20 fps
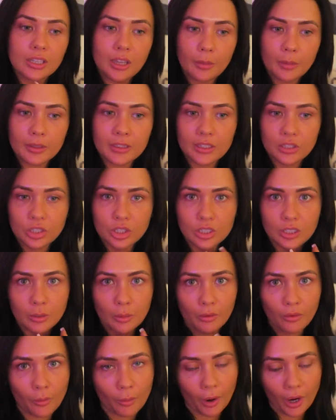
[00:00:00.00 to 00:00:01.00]
tape extensions a
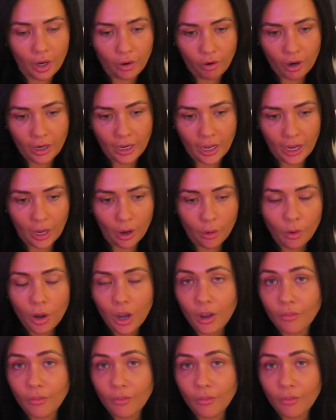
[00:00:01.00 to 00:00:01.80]
bit of a break right now.